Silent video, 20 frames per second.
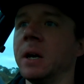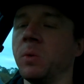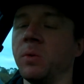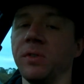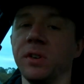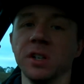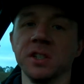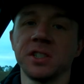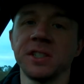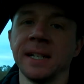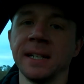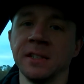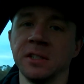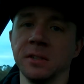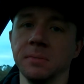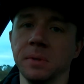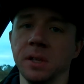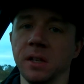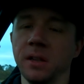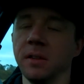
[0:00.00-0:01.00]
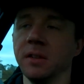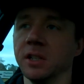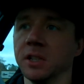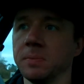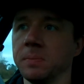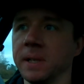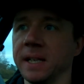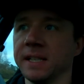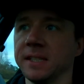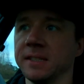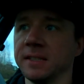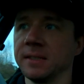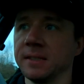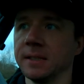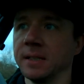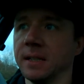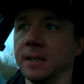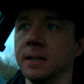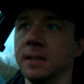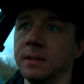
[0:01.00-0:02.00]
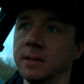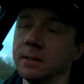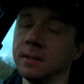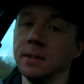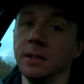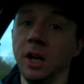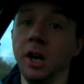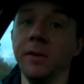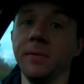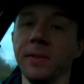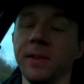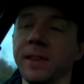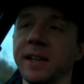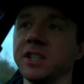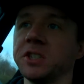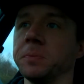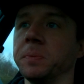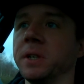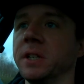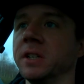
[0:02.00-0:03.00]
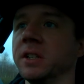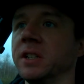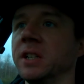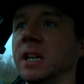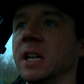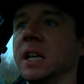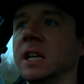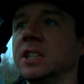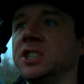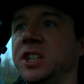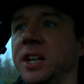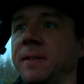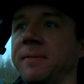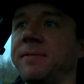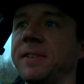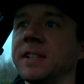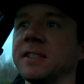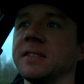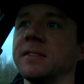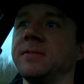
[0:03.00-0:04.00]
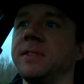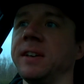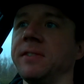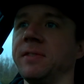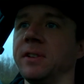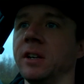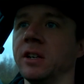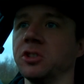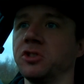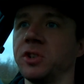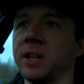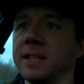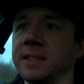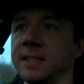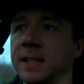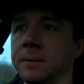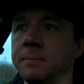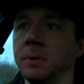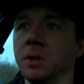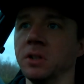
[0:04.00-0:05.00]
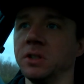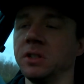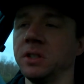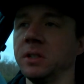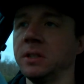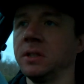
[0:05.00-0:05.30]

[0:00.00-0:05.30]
We've got stands at both of those places, so hopefully they should be good. Jap Fest I've definitely got track time booked,